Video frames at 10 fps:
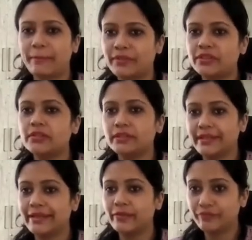chapter,
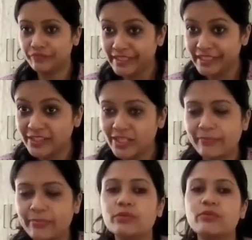within
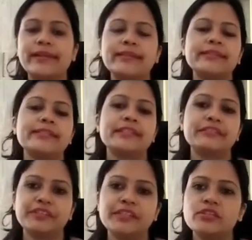chapter 1 it is
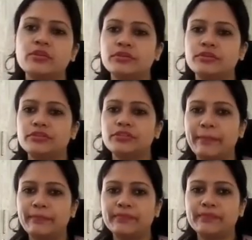given. So
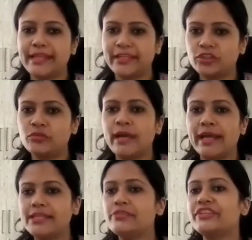section
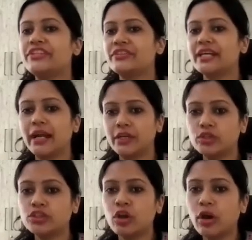1 is with
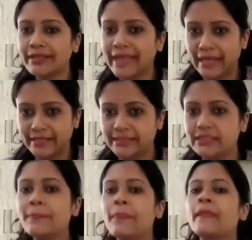regard to short
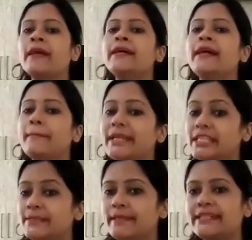title,
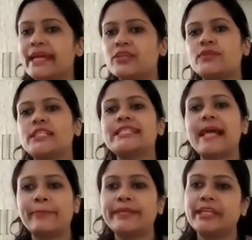commencement as well
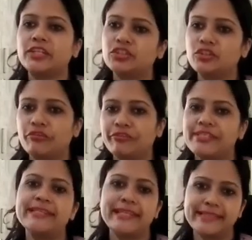as application of
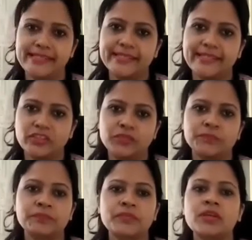this
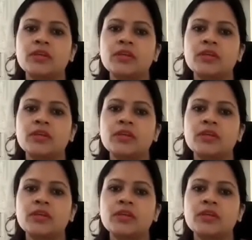legislation.